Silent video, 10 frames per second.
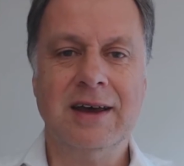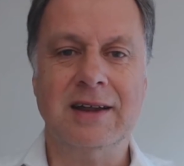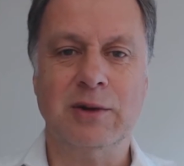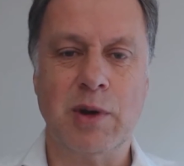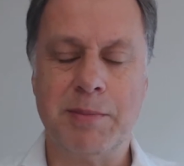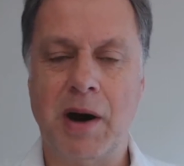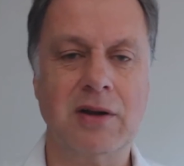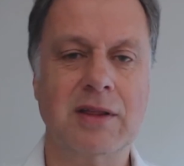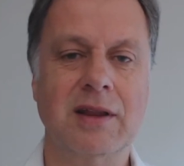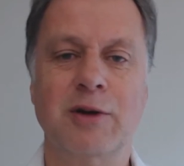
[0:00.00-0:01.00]
and that we're
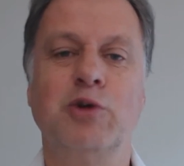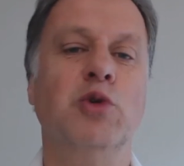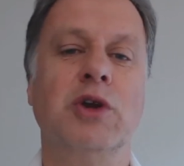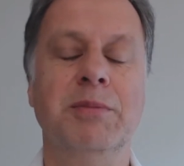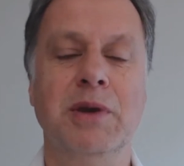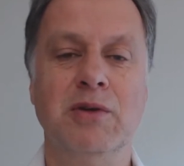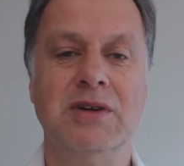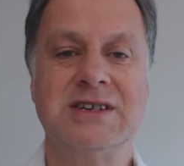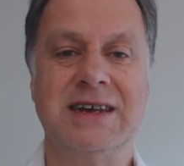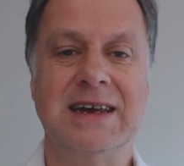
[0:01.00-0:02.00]
part of the local
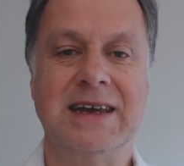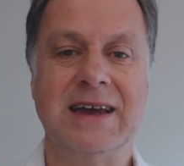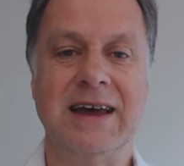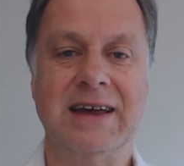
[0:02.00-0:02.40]
community,